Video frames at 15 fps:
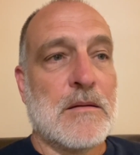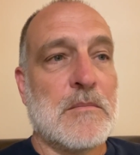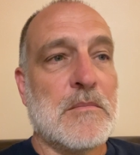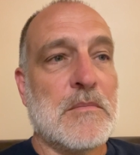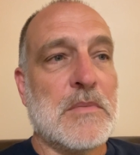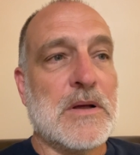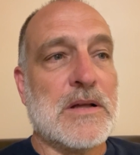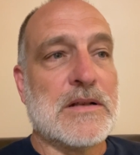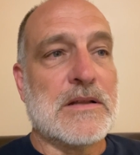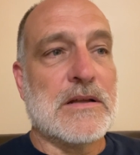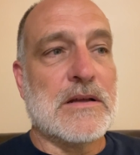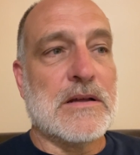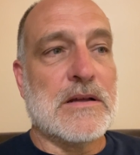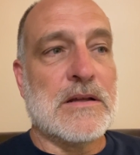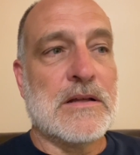But
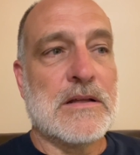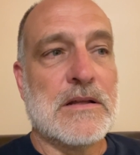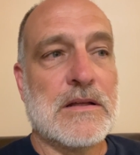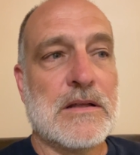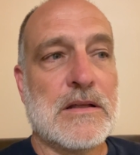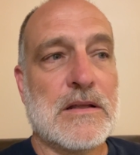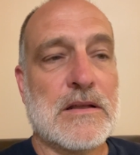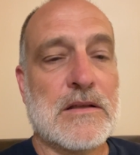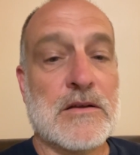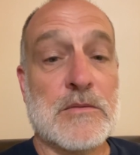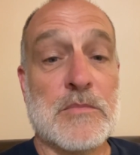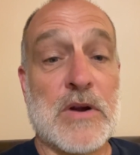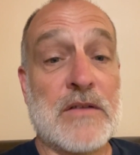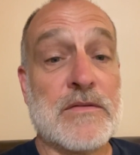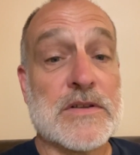good
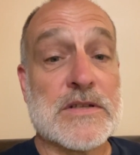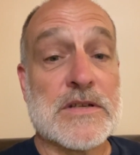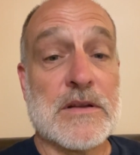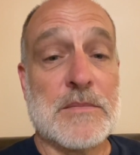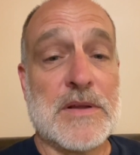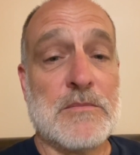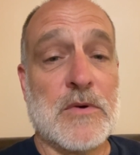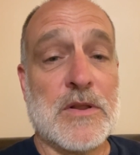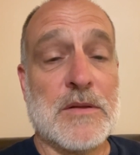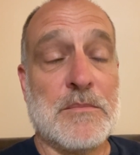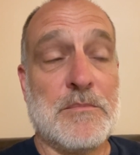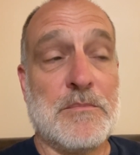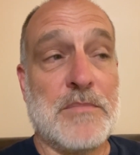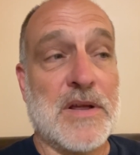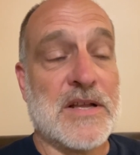breakfast. I mean, one of the
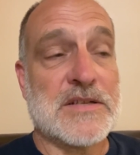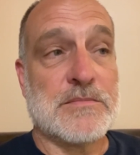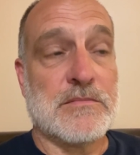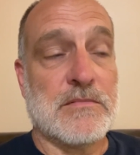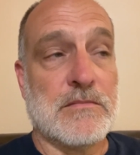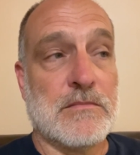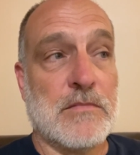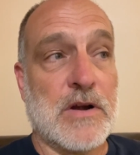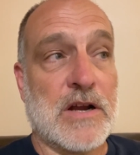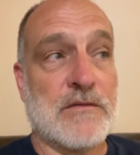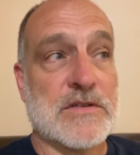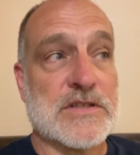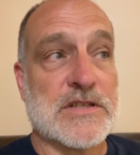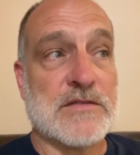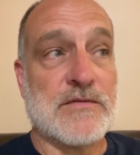best
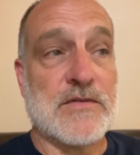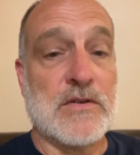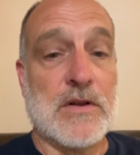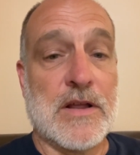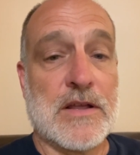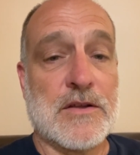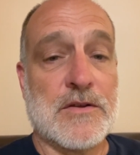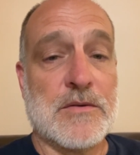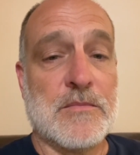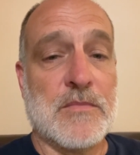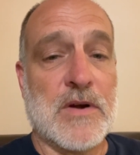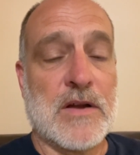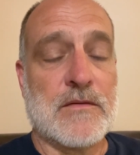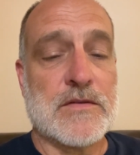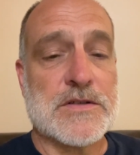breakfasts if you like a good
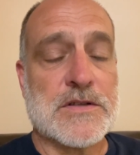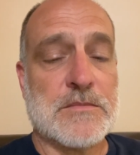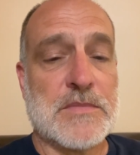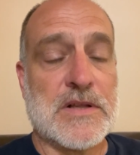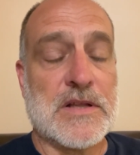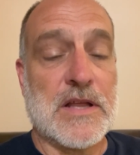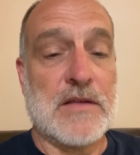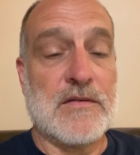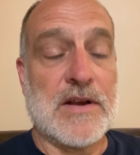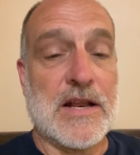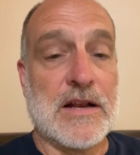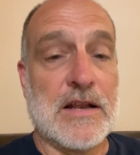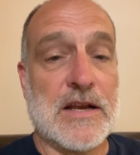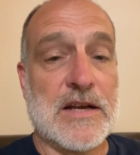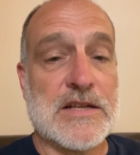breakfast. I mean, they even
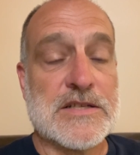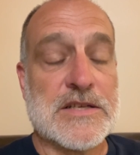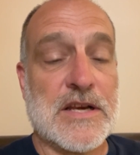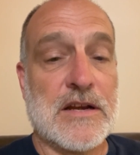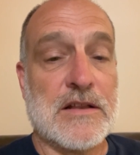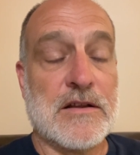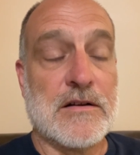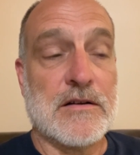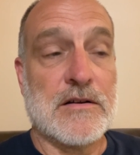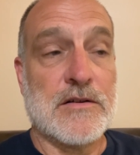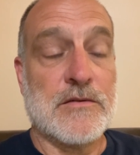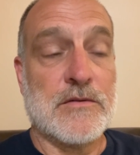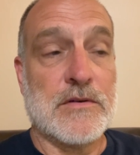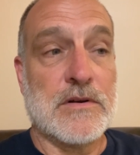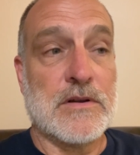had a lady standing there
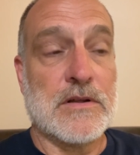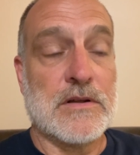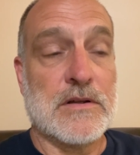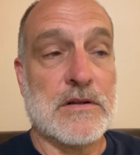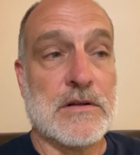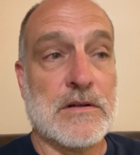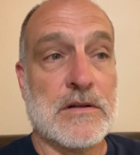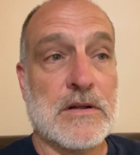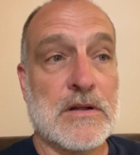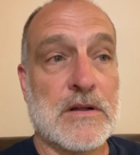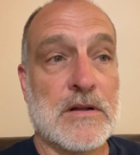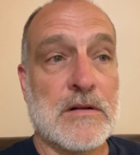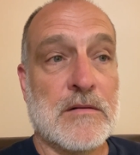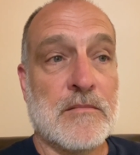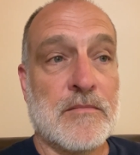doing
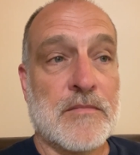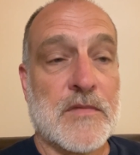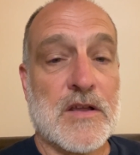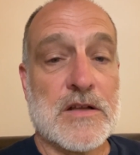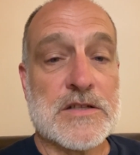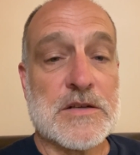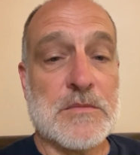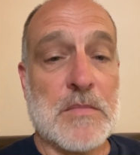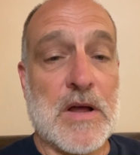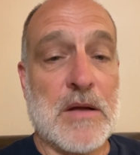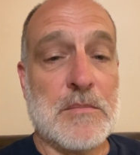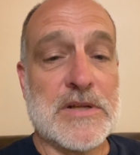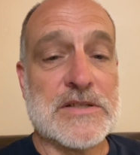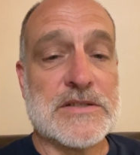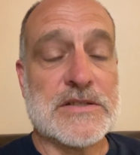custom
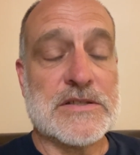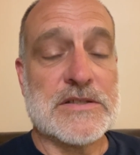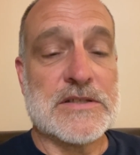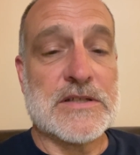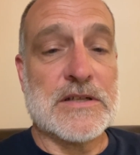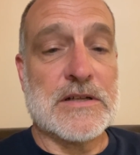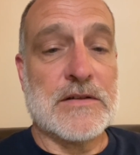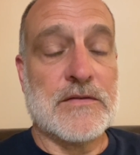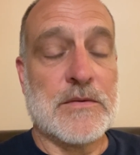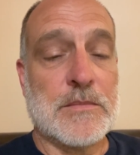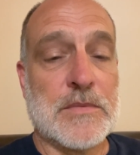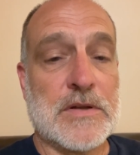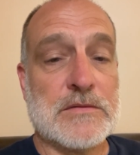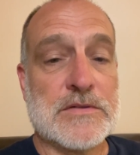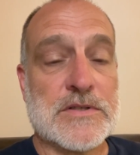omelets and stuff. I
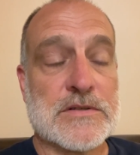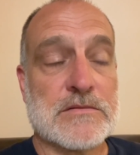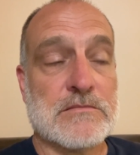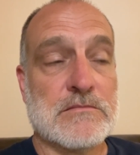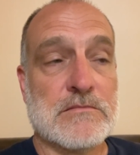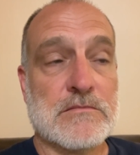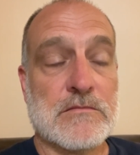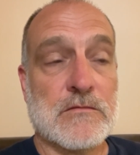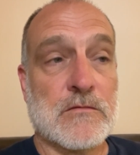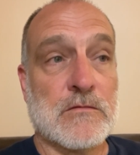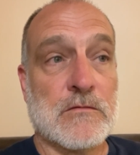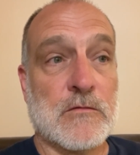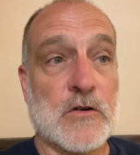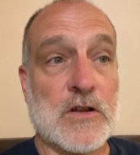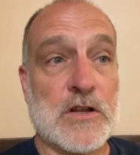mean, it was just
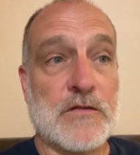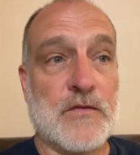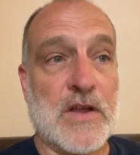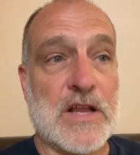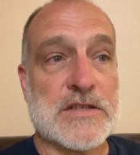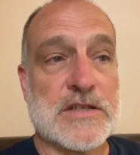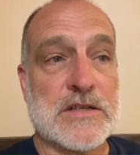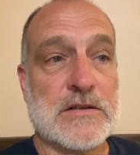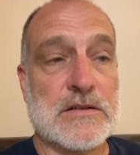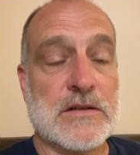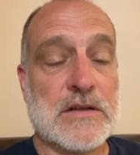really fancy.